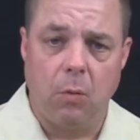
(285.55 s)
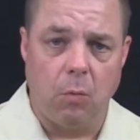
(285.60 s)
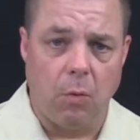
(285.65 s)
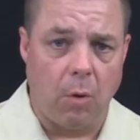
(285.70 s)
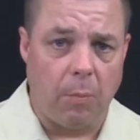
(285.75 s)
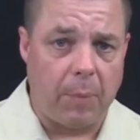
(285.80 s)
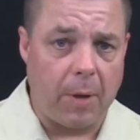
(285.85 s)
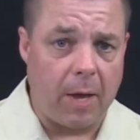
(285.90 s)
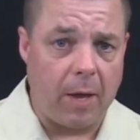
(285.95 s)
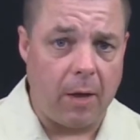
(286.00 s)

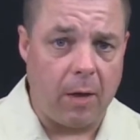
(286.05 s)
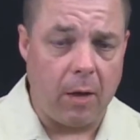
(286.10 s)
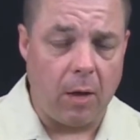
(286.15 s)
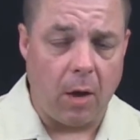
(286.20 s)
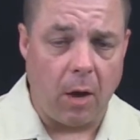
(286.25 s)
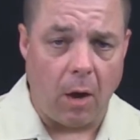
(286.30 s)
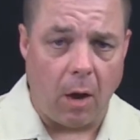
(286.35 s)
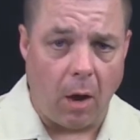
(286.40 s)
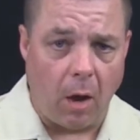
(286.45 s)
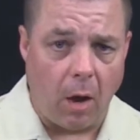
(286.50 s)
We'll pay
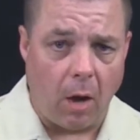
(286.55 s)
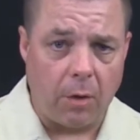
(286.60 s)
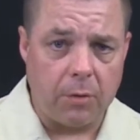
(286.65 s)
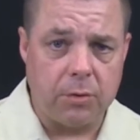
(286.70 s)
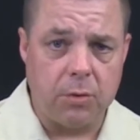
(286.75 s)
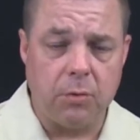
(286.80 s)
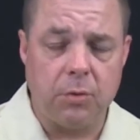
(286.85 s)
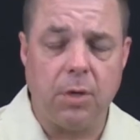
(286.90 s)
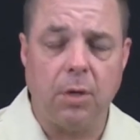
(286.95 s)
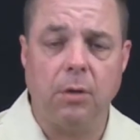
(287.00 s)

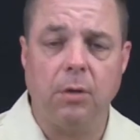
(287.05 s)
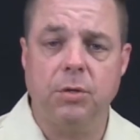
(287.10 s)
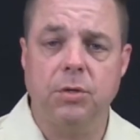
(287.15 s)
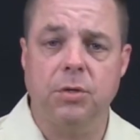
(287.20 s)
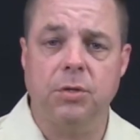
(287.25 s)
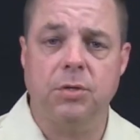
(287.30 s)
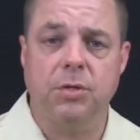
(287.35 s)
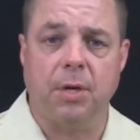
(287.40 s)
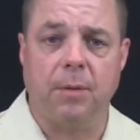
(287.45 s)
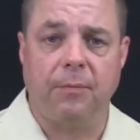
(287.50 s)
all due
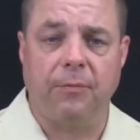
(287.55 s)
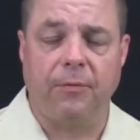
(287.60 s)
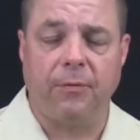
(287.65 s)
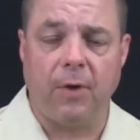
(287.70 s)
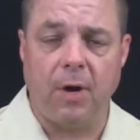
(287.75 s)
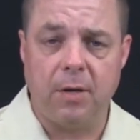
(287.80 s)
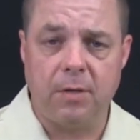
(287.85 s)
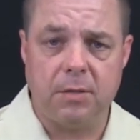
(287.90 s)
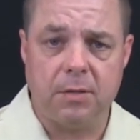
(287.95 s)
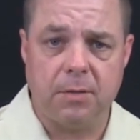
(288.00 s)
diligence up
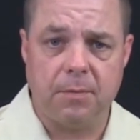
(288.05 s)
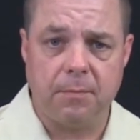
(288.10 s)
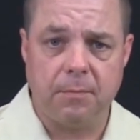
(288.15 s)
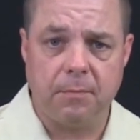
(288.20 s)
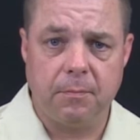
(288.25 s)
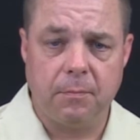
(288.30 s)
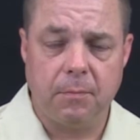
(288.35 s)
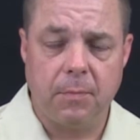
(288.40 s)
front.